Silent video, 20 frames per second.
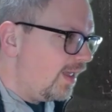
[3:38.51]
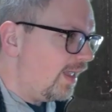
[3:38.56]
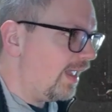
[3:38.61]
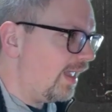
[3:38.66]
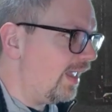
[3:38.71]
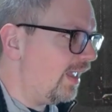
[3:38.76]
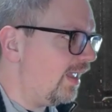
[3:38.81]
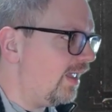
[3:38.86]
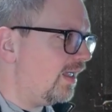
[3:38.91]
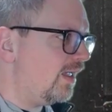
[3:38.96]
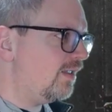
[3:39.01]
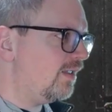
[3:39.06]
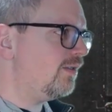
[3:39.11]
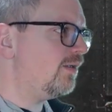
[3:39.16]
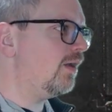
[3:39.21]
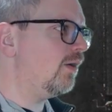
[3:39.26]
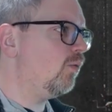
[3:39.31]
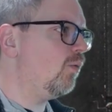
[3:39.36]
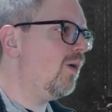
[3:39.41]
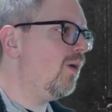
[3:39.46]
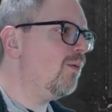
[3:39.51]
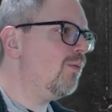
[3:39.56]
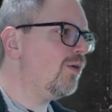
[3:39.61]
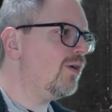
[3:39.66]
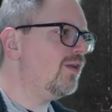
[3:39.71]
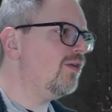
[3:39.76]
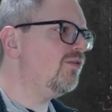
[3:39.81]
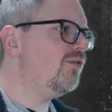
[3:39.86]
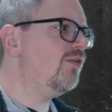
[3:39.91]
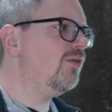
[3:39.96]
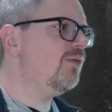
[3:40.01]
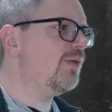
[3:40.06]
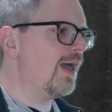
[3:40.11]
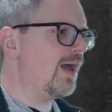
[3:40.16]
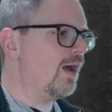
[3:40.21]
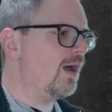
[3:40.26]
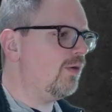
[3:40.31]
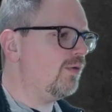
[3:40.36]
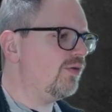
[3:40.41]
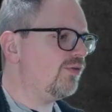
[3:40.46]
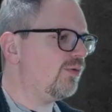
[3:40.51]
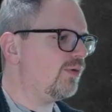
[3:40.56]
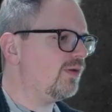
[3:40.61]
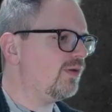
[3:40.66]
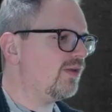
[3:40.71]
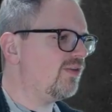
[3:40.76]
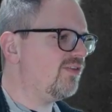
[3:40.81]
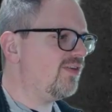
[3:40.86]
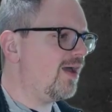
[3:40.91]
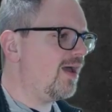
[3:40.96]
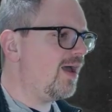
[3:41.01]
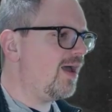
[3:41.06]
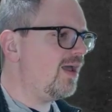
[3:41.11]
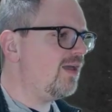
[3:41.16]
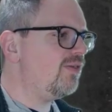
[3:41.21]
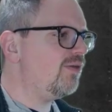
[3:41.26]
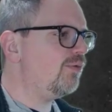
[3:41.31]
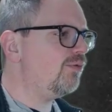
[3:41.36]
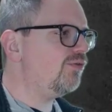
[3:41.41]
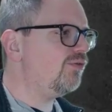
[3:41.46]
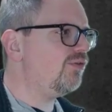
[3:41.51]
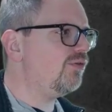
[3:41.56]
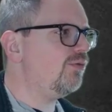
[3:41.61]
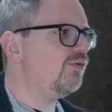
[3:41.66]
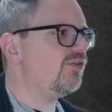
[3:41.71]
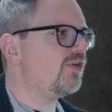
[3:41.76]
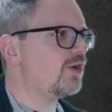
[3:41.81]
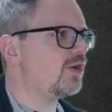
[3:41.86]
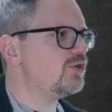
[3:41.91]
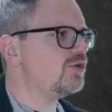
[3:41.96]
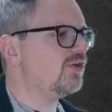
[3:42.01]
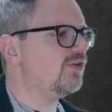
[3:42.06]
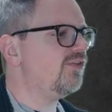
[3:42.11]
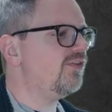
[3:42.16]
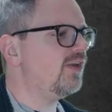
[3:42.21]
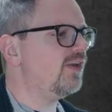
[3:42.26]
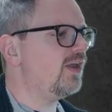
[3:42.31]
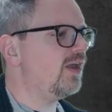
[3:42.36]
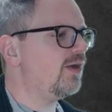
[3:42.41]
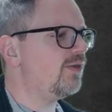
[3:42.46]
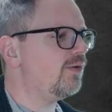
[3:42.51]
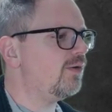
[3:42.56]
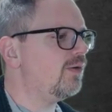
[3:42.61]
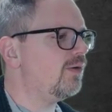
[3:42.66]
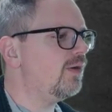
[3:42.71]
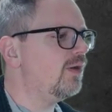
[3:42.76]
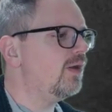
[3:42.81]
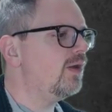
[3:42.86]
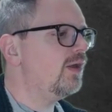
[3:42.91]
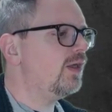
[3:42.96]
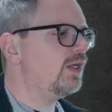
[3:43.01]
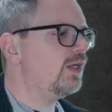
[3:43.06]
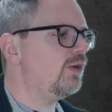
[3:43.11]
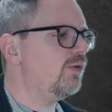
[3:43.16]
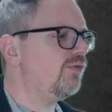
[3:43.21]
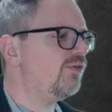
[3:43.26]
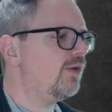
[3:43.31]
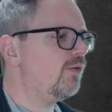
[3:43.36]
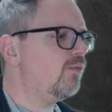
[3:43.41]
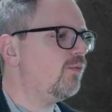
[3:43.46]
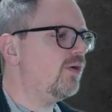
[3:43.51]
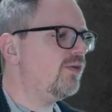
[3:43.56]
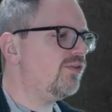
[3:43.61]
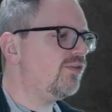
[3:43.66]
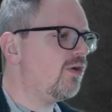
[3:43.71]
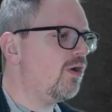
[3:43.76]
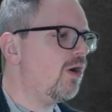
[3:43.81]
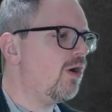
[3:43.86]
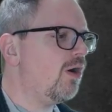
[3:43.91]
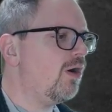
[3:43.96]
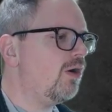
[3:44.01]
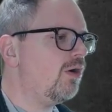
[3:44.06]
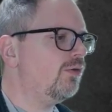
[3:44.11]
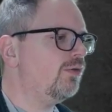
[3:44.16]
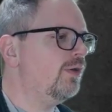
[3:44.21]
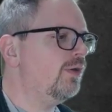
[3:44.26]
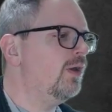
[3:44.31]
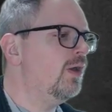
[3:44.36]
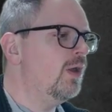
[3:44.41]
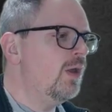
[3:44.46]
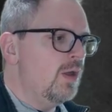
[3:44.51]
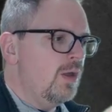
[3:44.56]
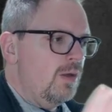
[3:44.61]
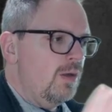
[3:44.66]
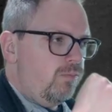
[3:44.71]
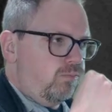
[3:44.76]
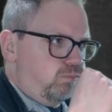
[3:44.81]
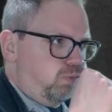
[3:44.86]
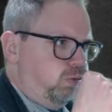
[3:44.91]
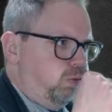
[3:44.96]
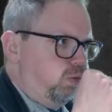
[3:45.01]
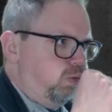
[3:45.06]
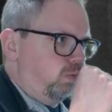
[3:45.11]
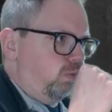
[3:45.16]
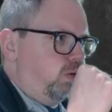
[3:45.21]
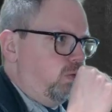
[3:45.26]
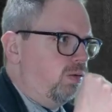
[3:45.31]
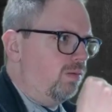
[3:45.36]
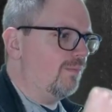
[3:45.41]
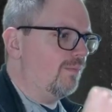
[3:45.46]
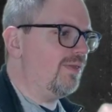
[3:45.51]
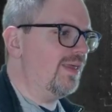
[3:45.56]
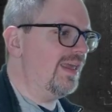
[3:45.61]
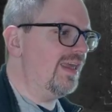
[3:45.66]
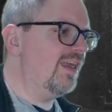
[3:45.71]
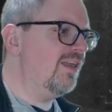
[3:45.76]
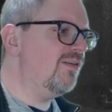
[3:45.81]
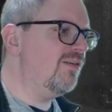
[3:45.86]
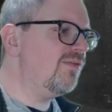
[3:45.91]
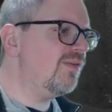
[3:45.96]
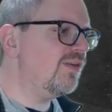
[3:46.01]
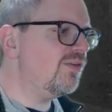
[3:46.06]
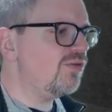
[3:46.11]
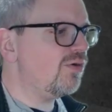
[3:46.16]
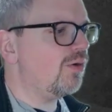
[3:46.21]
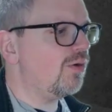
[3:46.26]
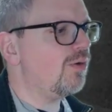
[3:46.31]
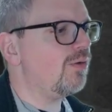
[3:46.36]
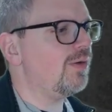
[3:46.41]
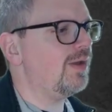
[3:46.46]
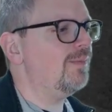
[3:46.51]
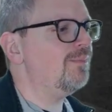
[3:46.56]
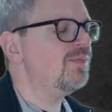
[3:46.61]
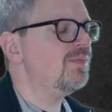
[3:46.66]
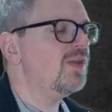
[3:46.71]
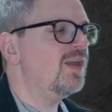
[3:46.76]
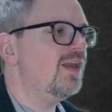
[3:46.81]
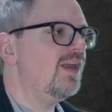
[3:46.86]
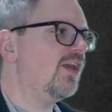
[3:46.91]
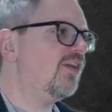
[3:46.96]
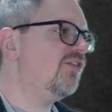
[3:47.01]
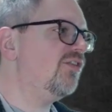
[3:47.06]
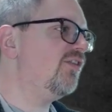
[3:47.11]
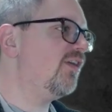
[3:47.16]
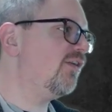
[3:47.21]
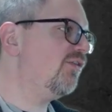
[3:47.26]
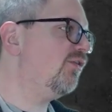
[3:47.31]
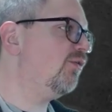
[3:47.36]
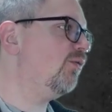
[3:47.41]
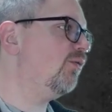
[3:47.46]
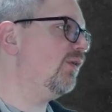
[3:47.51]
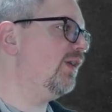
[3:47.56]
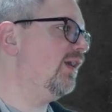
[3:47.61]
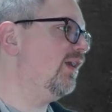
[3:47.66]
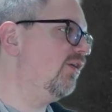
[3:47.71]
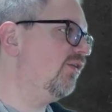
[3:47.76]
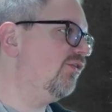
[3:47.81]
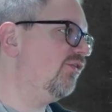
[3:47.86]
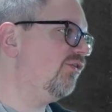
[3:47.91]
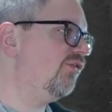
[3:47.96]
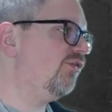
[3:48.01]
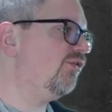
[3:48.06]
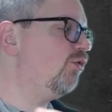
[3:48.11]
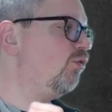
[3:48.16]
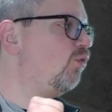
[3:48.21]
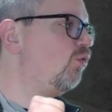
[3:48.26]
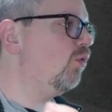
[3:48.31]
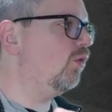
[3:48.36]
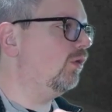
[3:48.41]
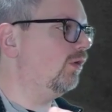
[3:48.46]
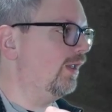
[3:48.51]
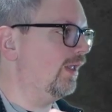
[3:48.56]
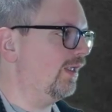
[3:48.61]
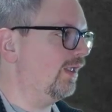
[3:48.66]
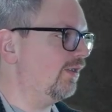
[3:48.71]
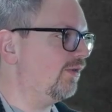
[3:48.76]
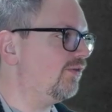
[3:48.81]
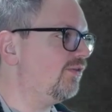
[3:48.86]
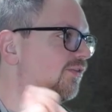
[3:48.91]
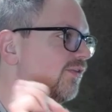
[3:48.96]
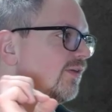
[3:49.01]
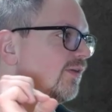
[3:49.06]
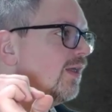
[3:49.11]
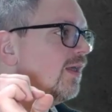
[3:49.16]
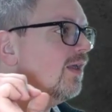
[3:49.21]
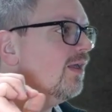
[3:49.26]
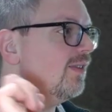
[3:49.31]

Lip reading: And what we're going to do now is we're going to tie those two sections together using what's called the inventory accessory school links.